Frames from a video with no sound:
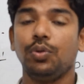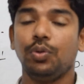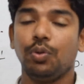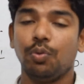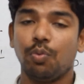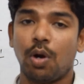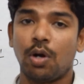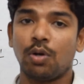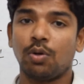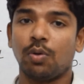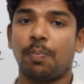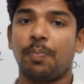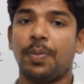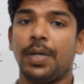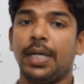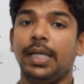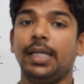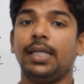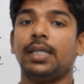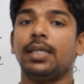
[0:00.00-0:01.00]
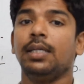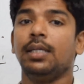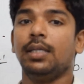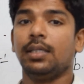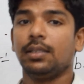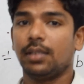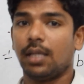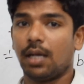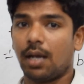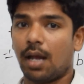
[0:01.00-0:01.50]
want to print
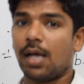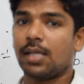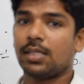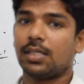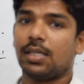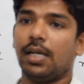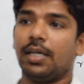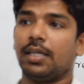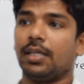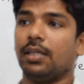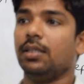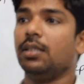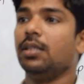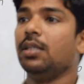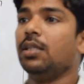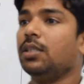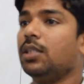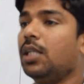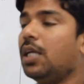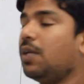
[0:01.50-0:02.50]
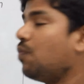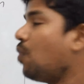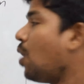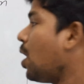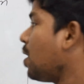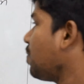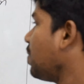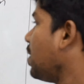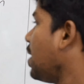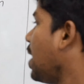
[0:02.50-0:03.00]
the last letter. Then
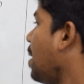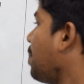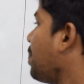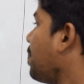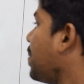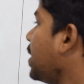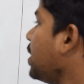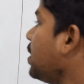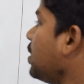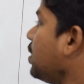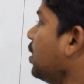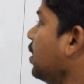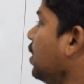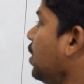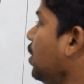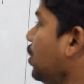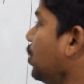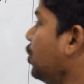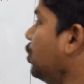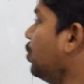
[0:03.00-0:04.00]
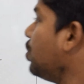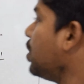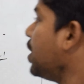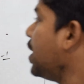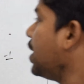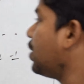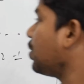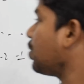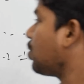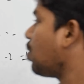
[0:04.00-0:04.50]
what will happen? You
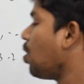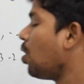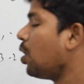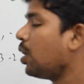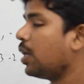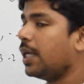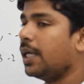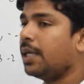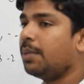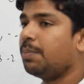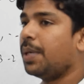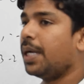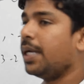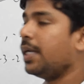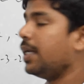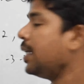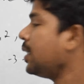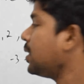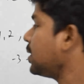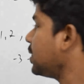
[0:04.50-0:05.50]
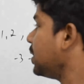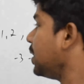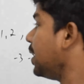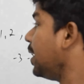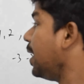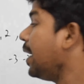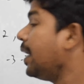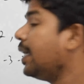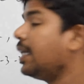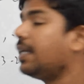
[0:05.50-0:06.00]
need to call it by its
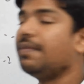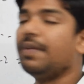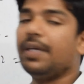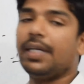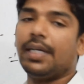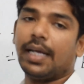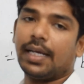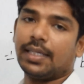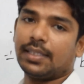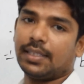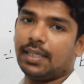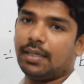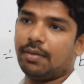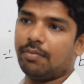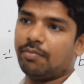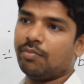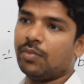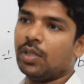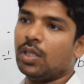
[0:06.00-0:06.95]
negative indexing.